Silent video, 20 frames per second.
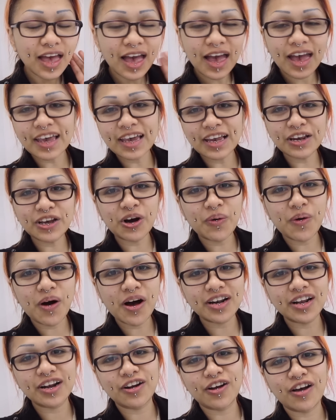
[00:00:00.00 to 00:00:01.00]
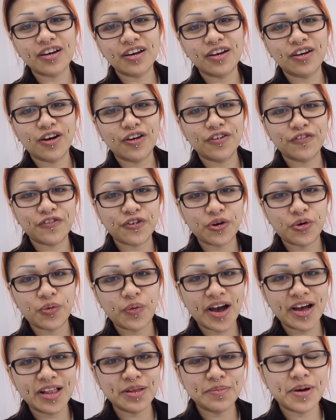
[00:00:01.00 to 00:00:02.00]
I can go on and on and on for a
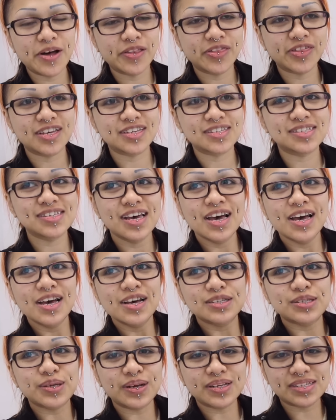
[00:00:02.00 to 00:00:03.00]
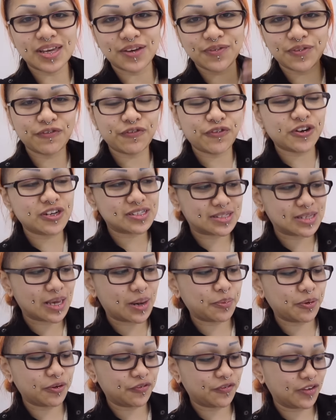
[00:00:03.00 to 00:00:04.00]
while about this, so I'll save it for a
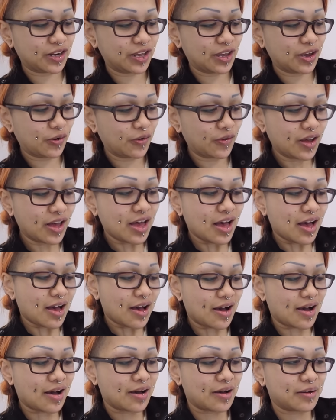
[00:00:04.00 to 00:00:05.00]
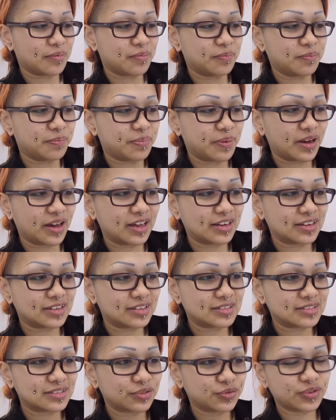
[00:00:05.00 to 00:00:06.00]
separate video. But
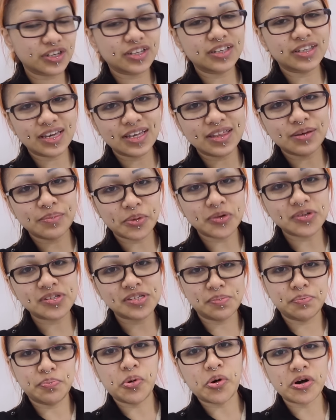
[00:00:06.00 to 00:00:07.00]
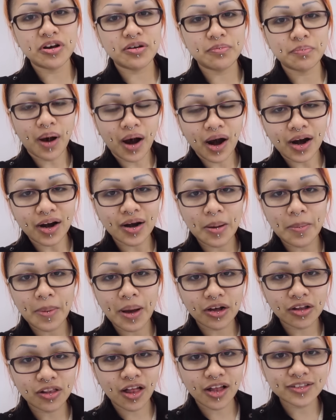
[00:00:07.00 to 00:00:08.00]
really the most important part
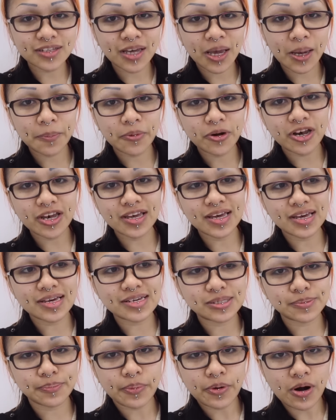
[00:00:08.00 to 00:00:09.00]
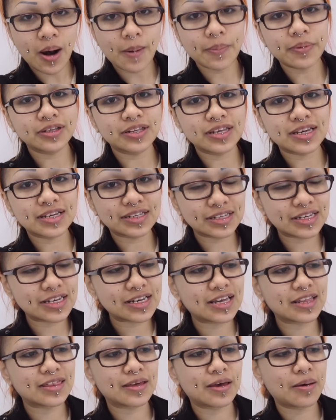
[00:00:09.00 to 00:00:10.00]
about cloth diapering is properly
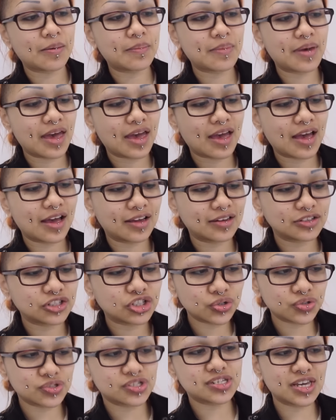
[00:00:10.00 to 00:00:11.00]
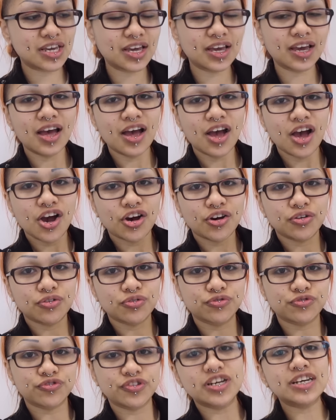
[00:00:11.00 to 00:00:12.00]
cleaning them, and using
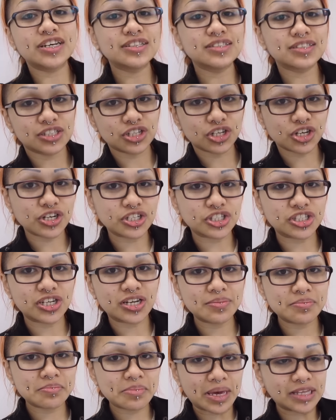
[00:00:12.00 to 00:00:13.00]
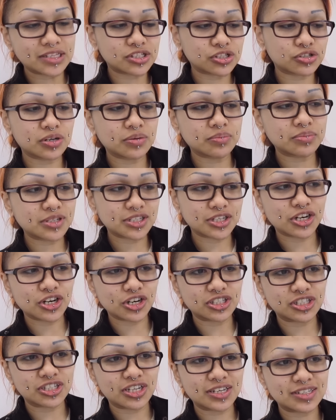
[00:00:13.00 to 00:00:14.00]
real detergent, mainstream
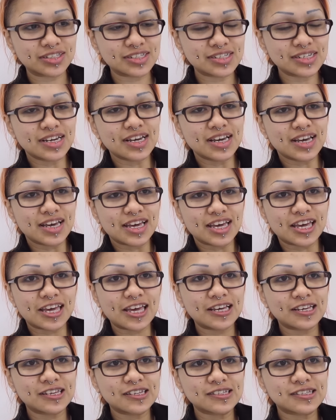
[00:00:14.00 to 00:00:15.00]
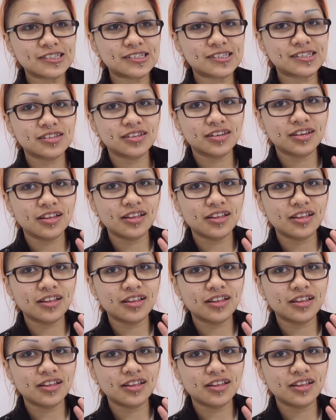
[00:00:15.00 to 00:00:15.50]
detergent, is